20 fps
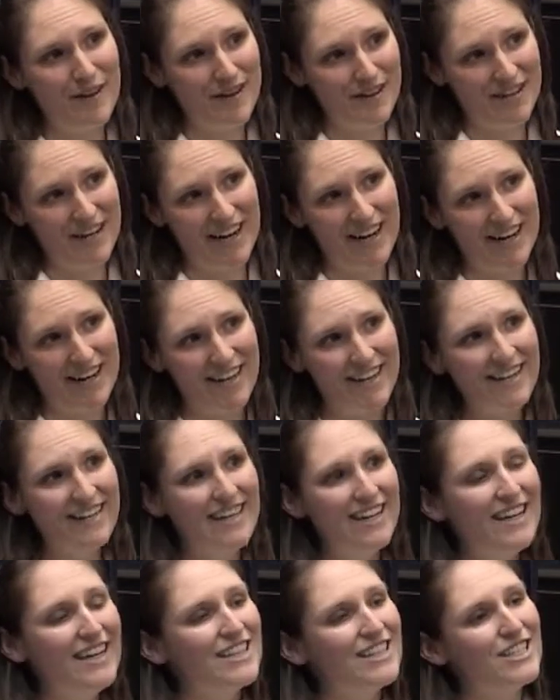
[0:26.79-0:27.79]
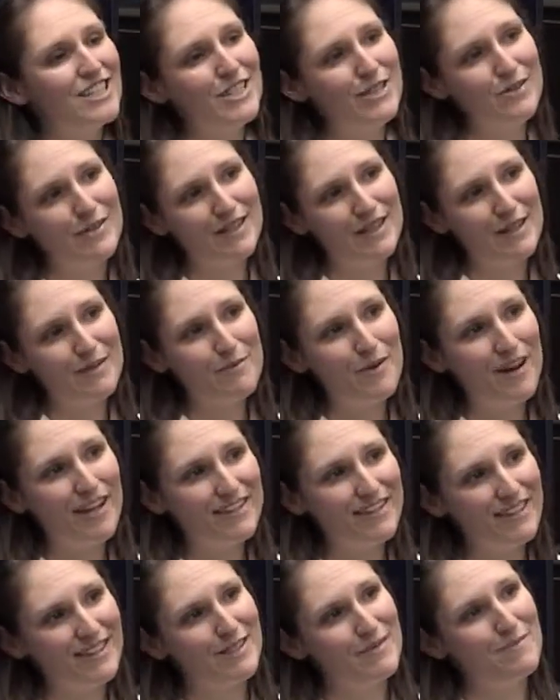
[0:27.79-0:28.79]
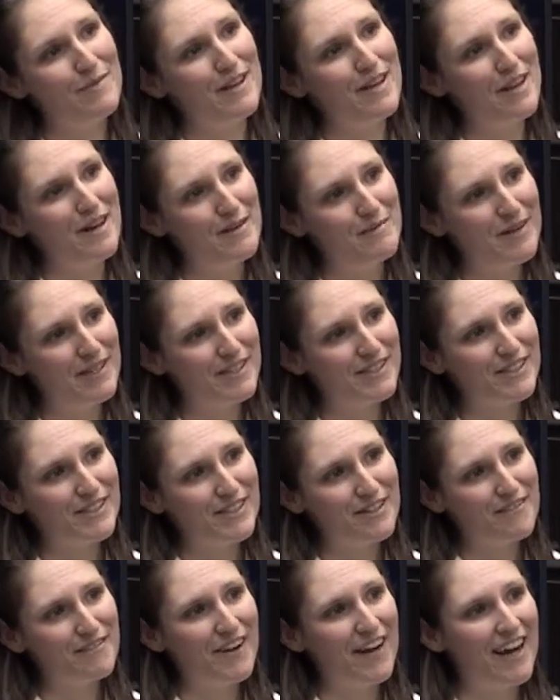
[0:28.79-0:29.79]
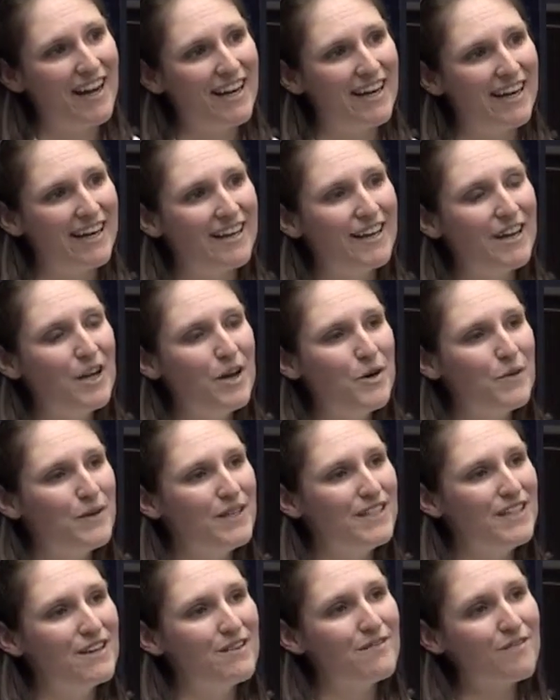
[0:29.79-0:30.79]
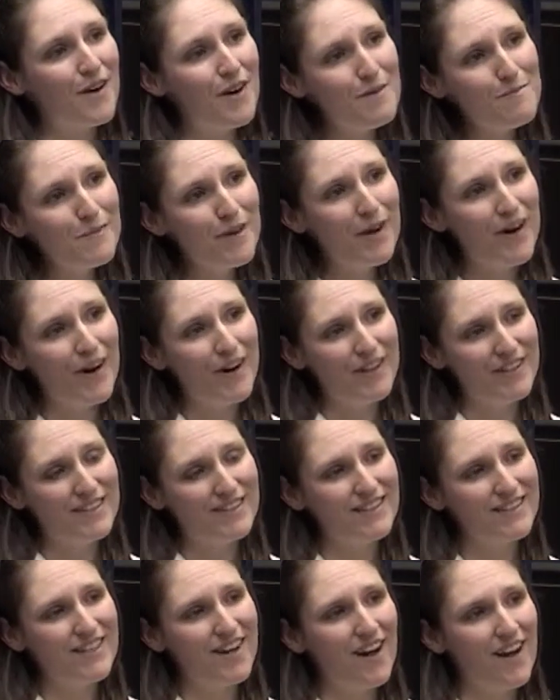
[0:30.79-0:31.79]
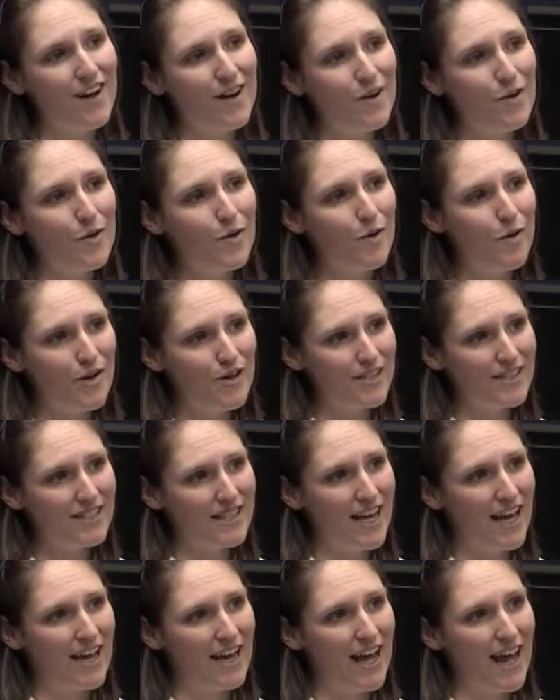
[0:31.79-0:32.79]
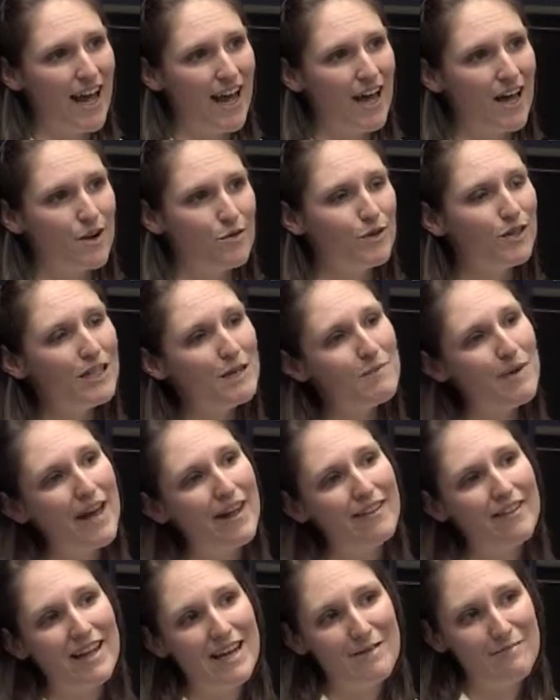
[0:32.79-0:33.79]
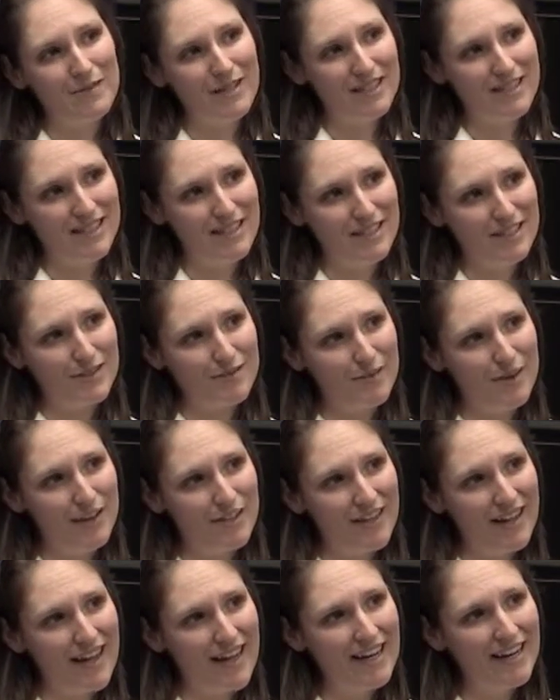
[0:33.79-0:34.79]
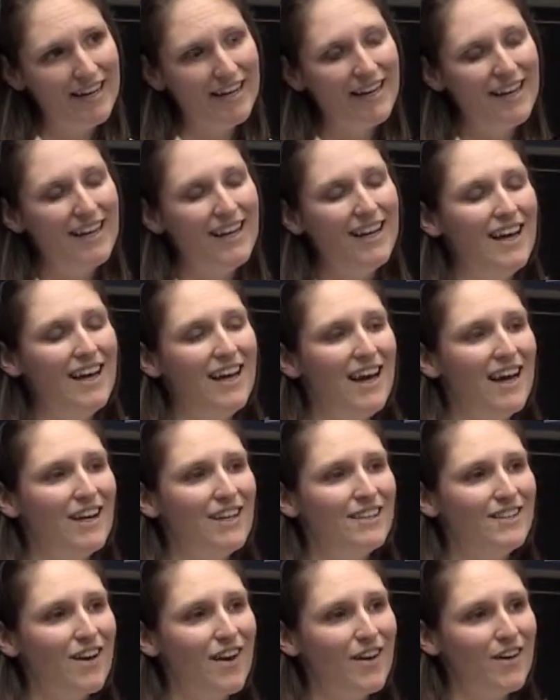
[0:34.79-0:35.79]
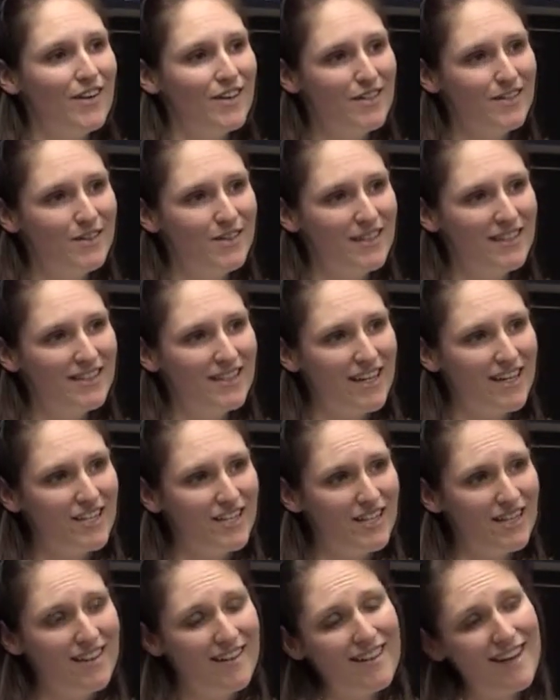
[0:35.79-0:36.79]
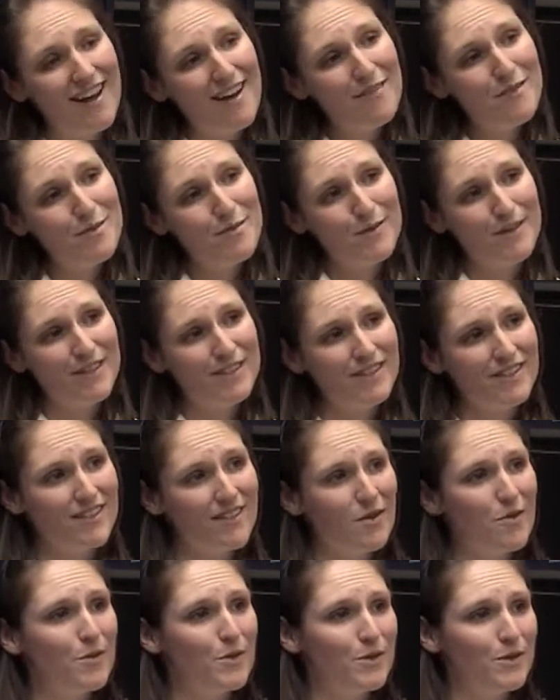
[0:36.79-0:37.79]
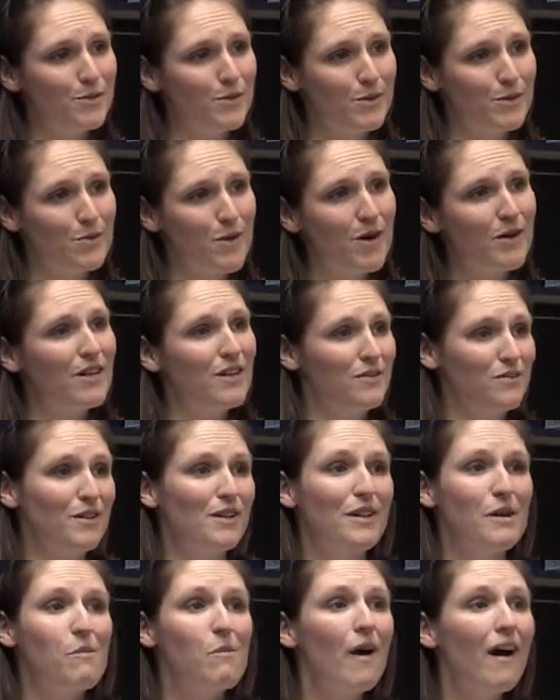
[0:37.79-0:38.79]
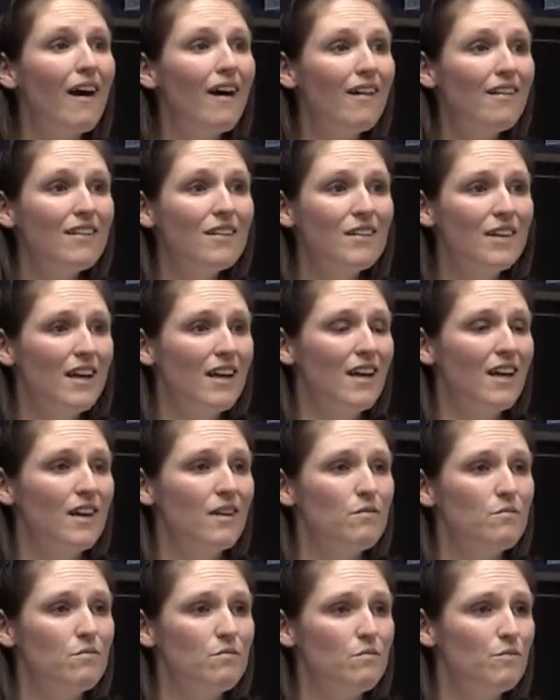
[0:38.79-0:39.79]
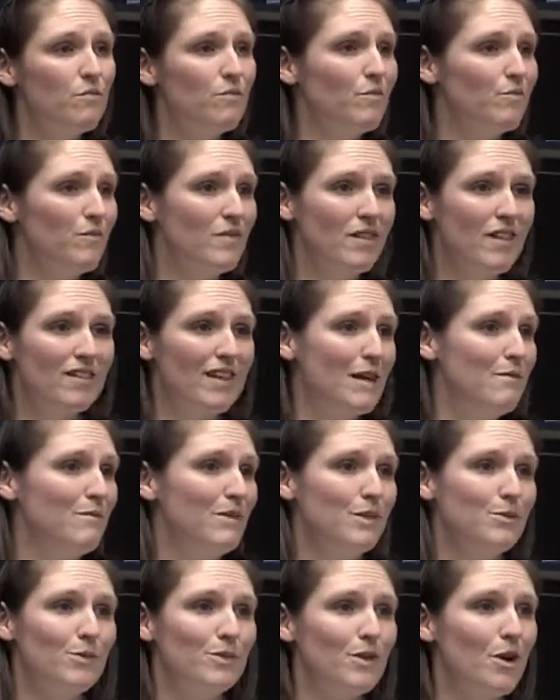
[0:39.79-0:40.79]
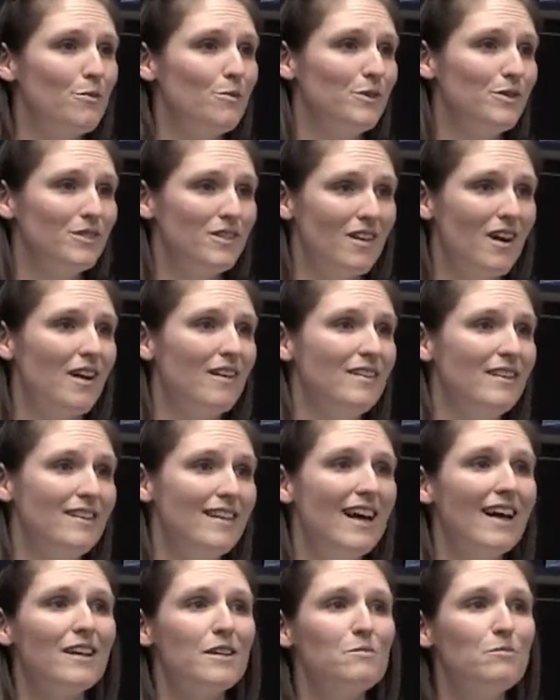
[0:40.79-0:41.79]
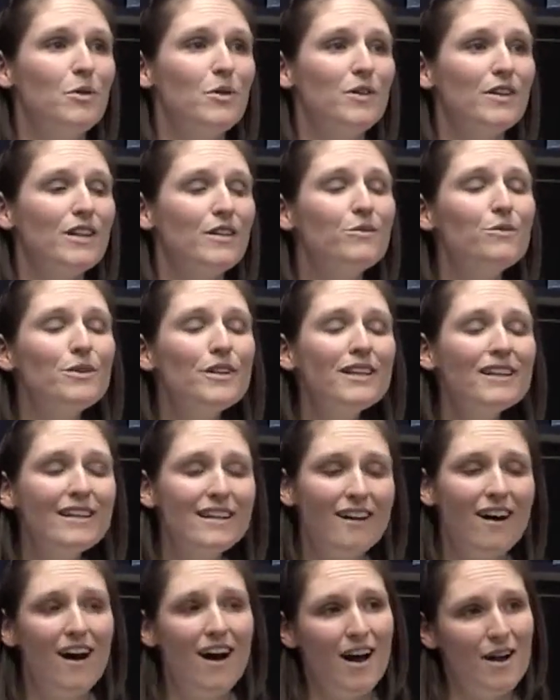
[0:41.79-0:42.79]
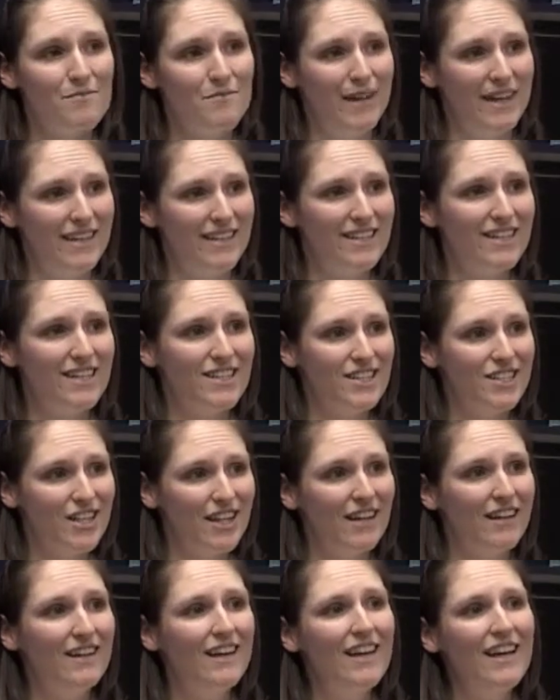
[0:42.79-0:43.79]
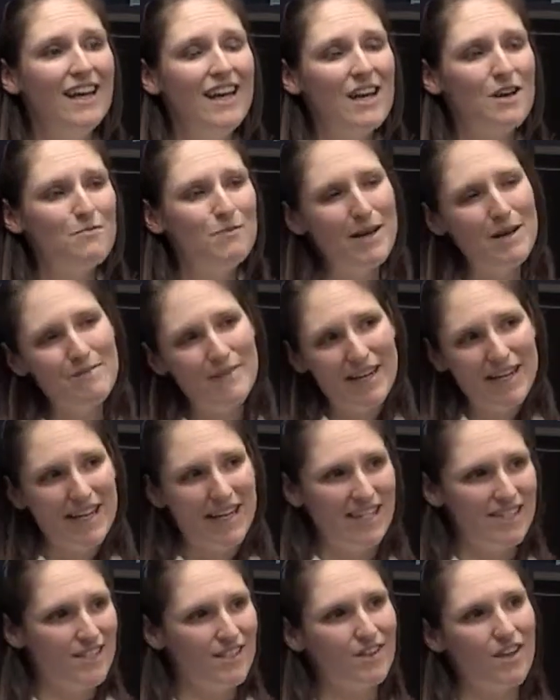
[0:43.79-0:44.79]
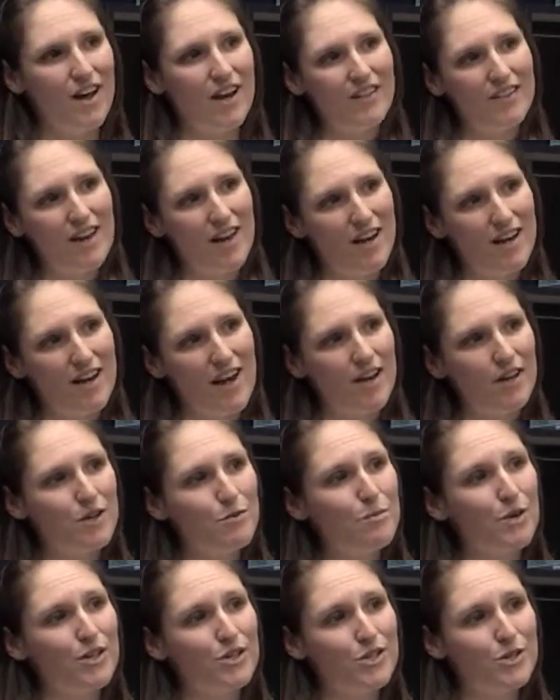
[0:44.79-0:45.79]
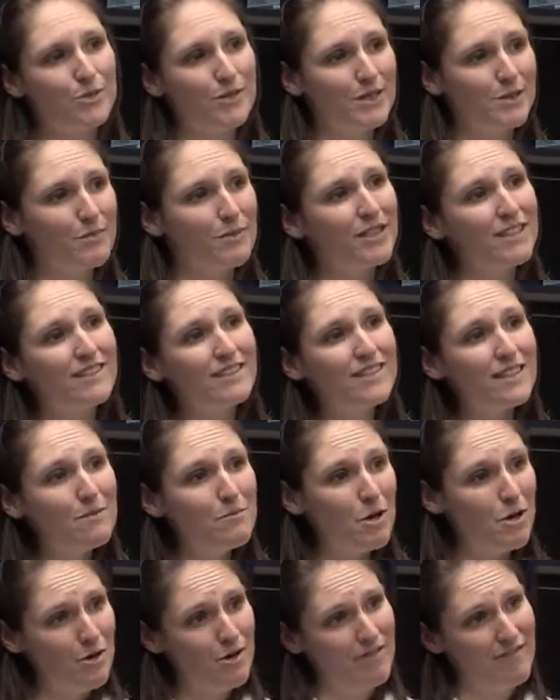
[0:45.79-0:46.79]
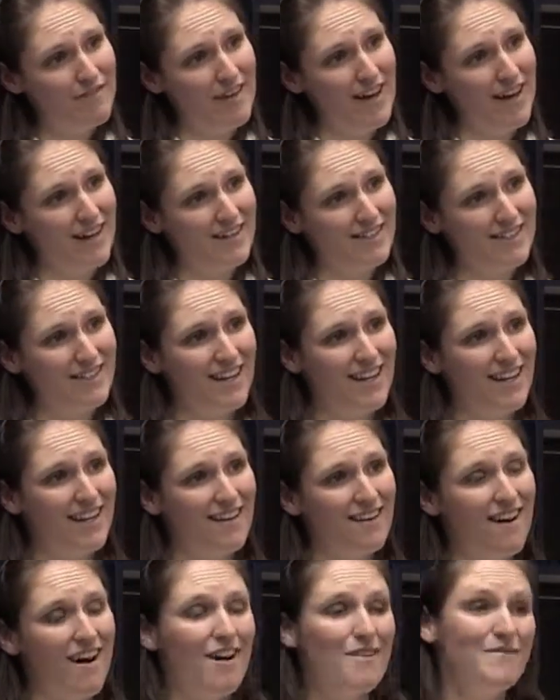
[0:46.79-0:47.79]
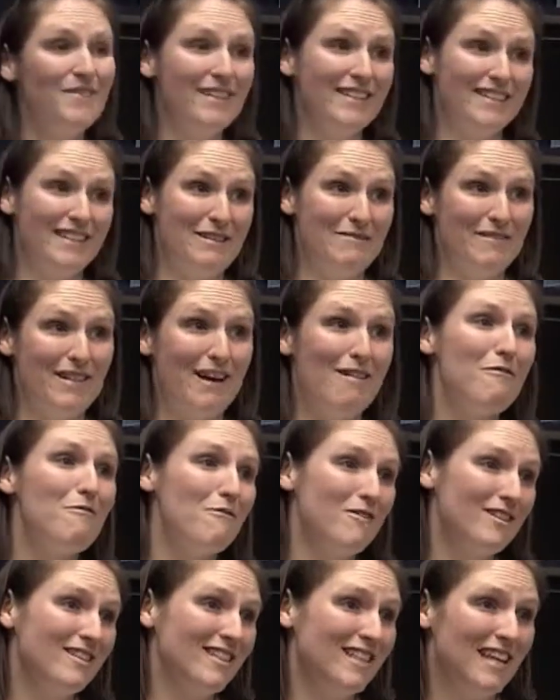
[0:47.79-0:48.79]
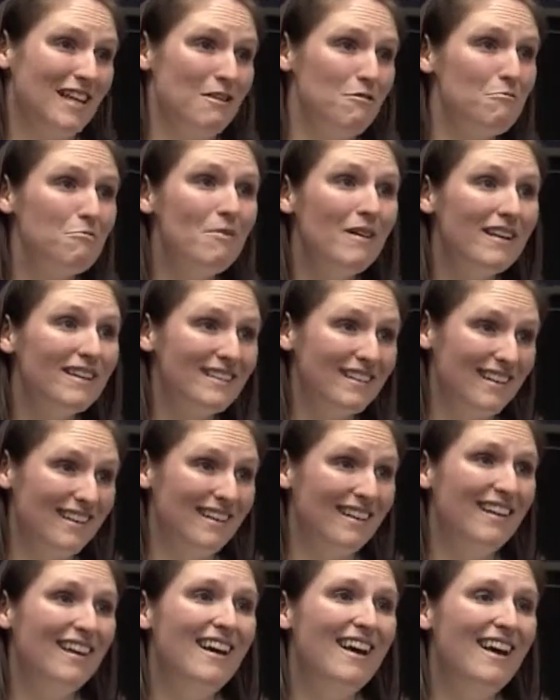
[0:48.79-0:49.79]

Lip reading: veterinarian, and she was in the process of becoming certified. And we did a farm call and saw a horse that had a really bad lameness in its front leg. I saw her do the session, and then afterwards the horse was walking really well, and the lameness was almost not detectable, and it really caught my attention. In my mind, I just thought that acupuncture was a placebo effect, and obviously with that horse it wasn't,